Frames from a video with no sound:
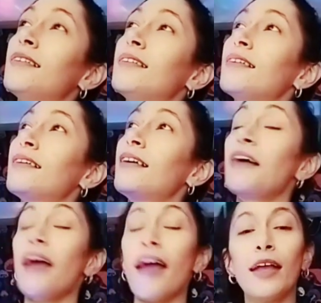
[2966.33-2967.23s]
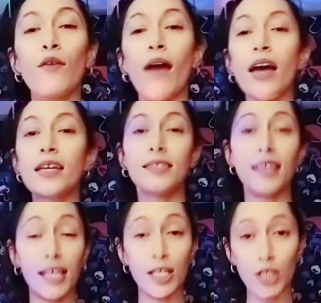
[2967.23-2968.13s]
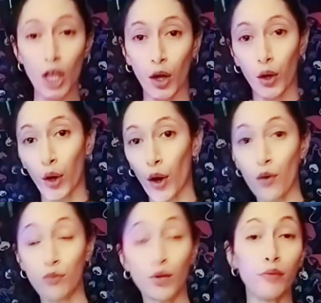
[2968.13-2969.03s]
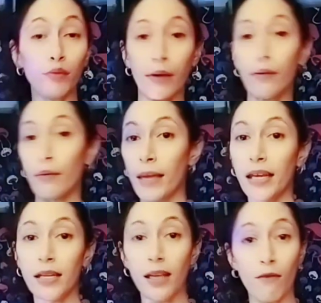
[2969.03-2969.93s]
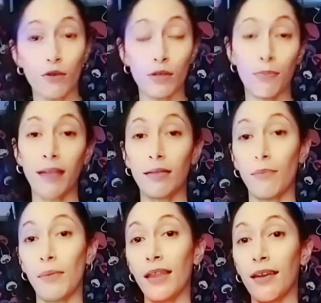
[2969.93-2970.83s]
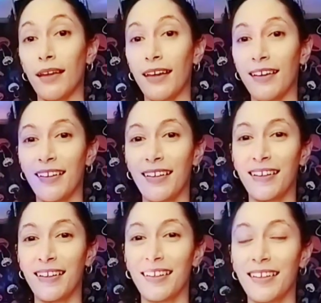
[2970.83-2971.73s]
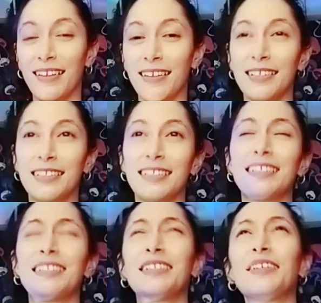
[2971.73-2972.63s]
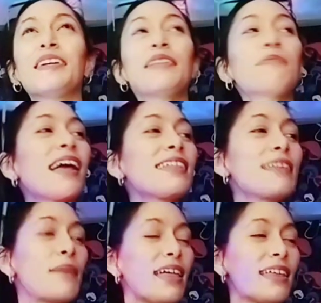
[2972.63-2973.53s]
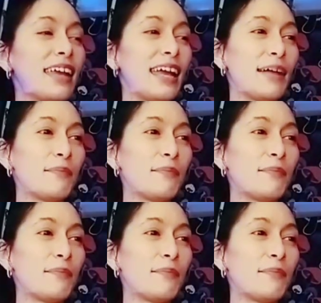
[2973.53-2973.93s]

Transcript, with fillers: uh anybody sees girl who don't know the meaning of responsibility. Responsibility.